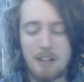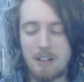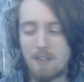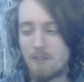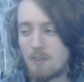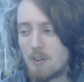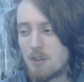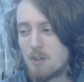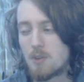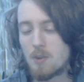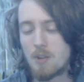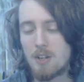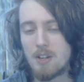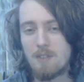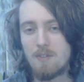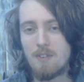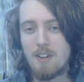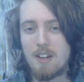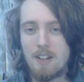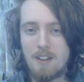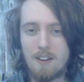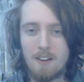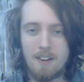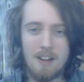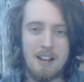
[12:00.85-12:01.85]
If you enjoyed the
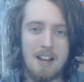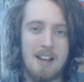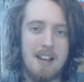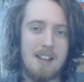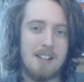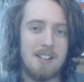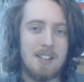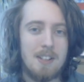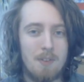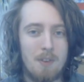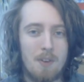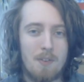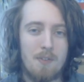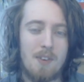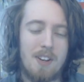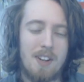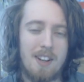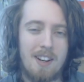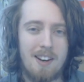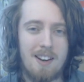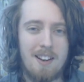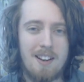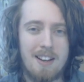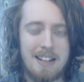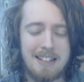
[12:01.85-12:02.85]
video, give it a
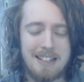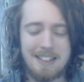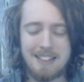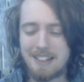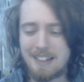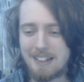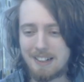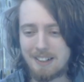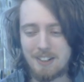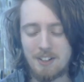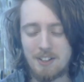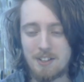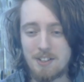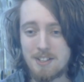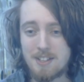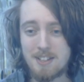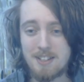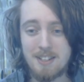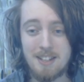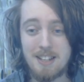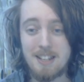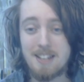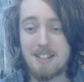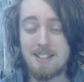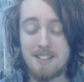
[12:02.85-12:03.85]
fucking like, because
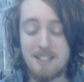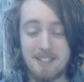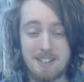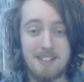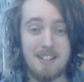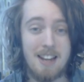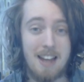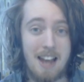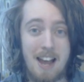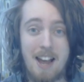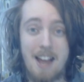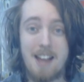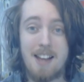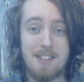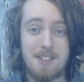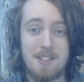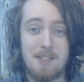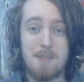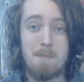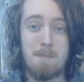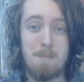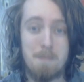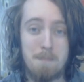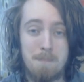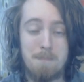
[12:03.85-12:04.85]
this
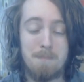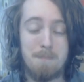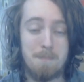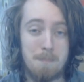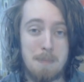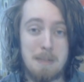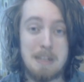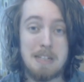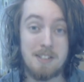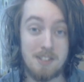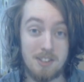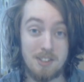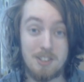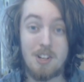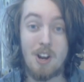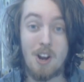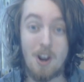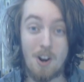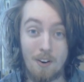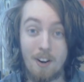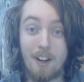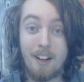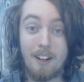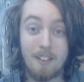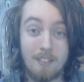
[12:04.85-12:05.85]
has been
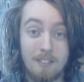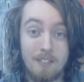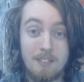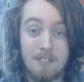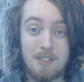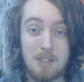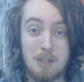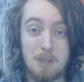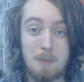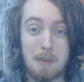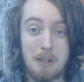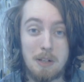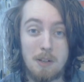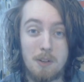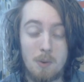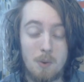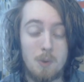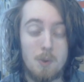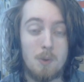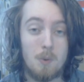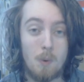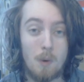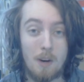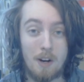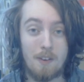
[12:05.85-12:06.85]
scarring, to be
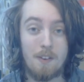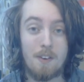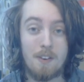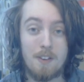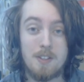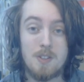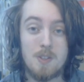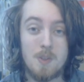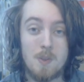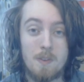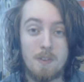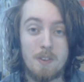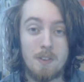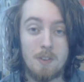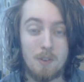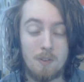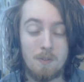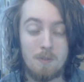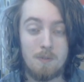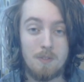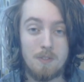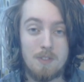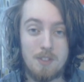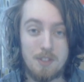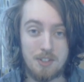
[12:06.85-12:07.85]
quite honest with you.
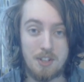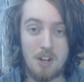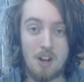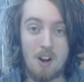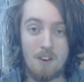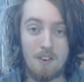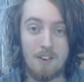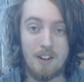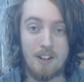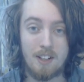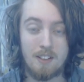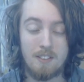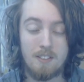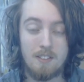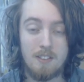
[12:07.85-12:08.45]
Scarring.